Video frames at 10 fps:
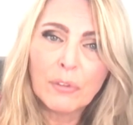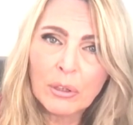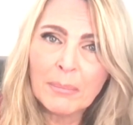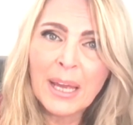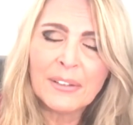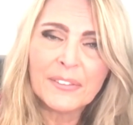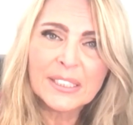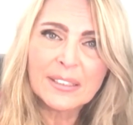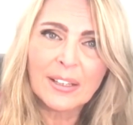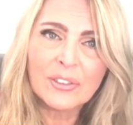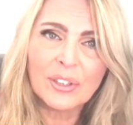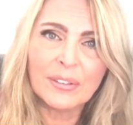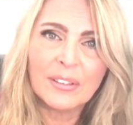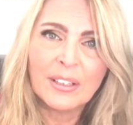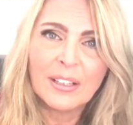for
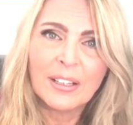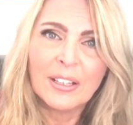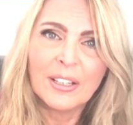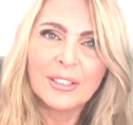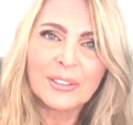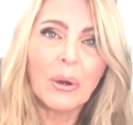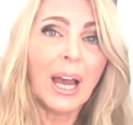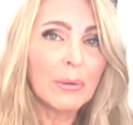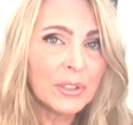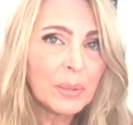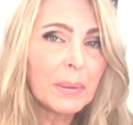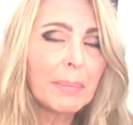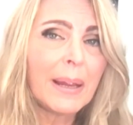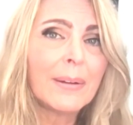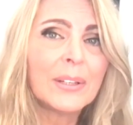manifestation. So I want to
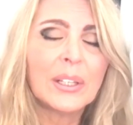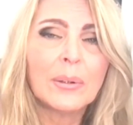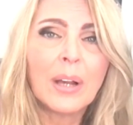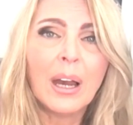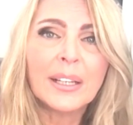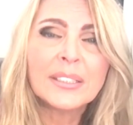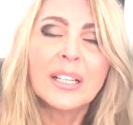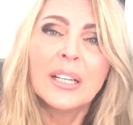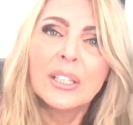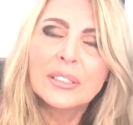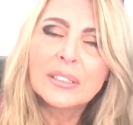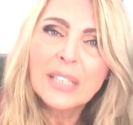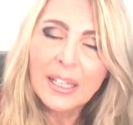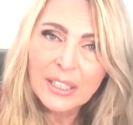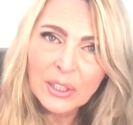prepare you guys
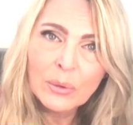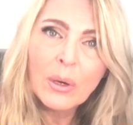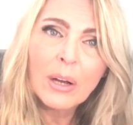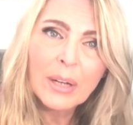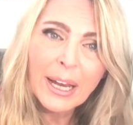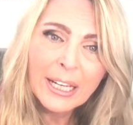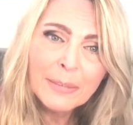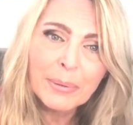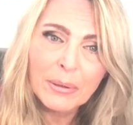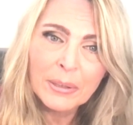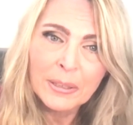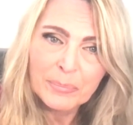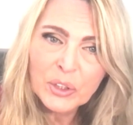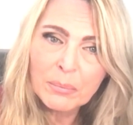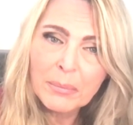that you are able
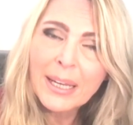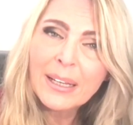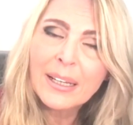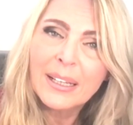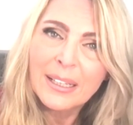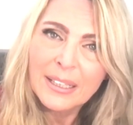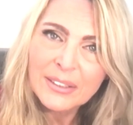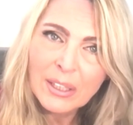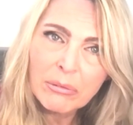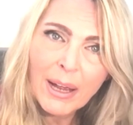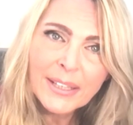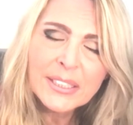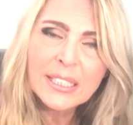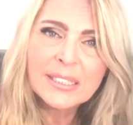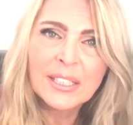to make the right
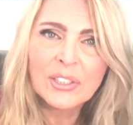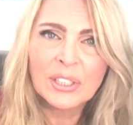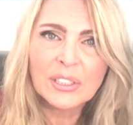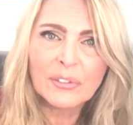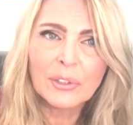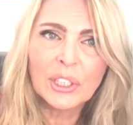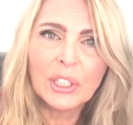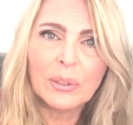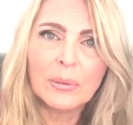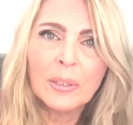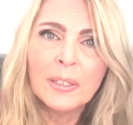decisions for you,